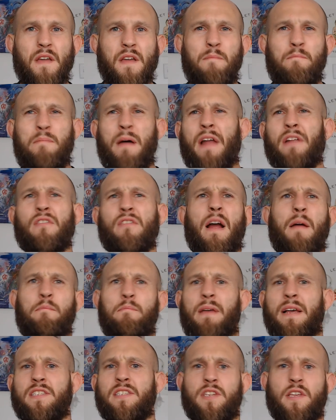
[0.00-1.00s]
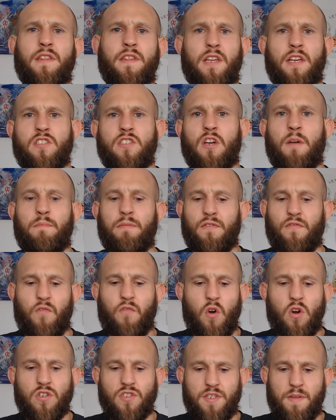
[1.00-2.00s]
better at mixing things up as
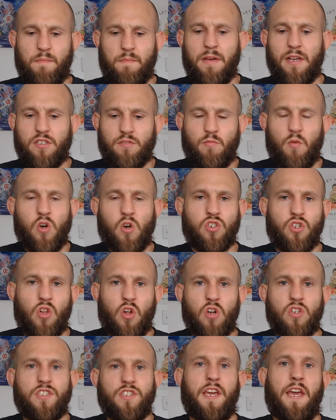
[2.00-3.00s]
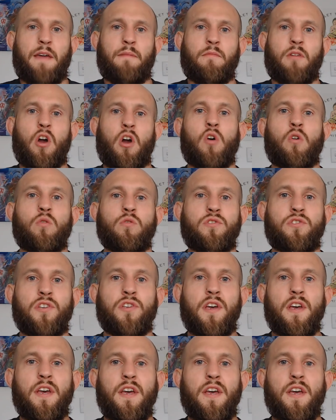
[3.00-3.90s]
far as the mixed martial arts game goes.